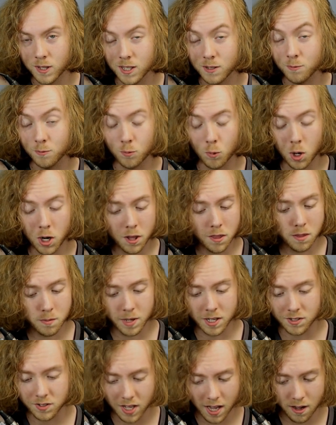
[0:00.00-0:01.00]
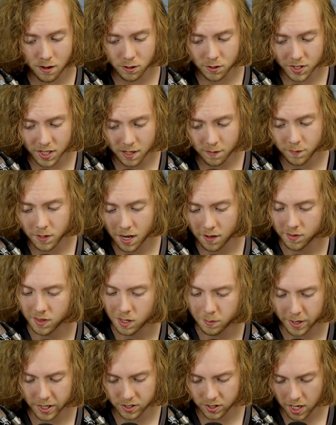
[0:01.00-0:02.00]
One of the best counters, if not the
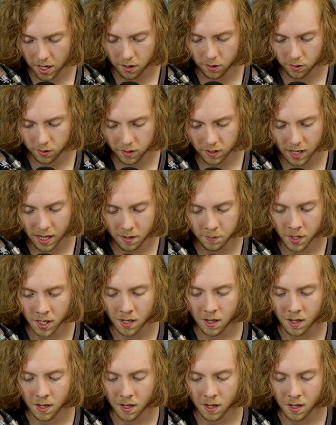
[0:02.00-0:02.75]
best counter in the game.